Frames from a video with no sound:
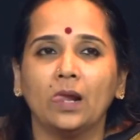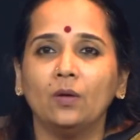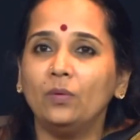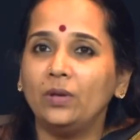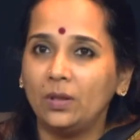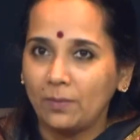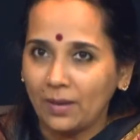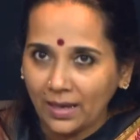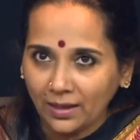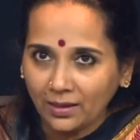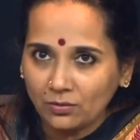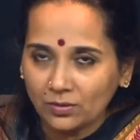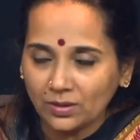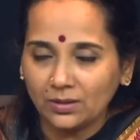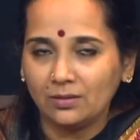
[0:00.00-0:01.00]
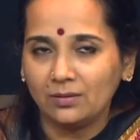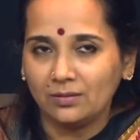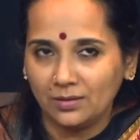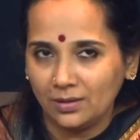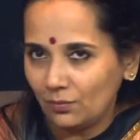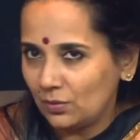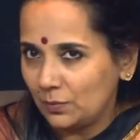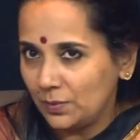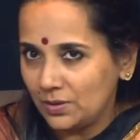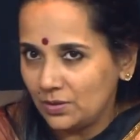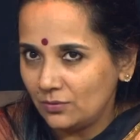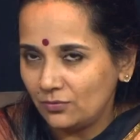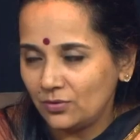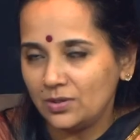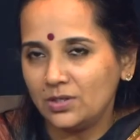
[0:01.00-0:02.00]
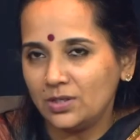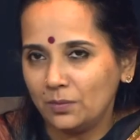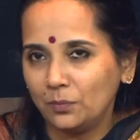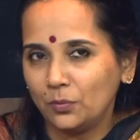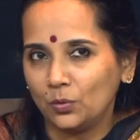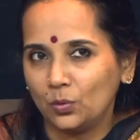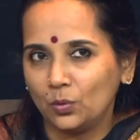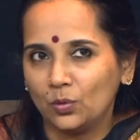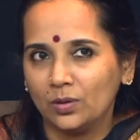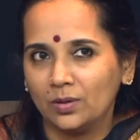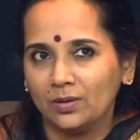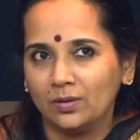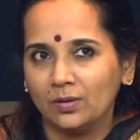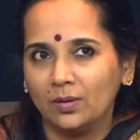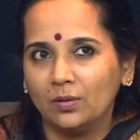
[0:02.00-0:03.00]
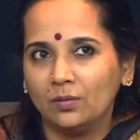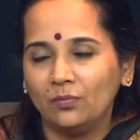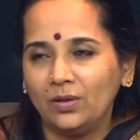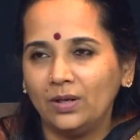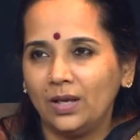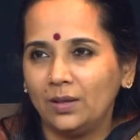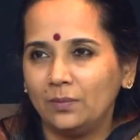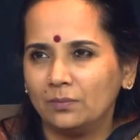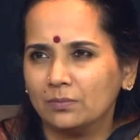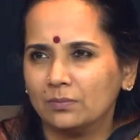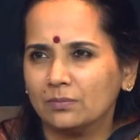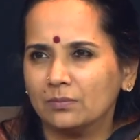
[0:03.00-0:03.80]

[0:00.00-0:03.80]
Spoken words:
When I am angry, there will be a different tempo. When I am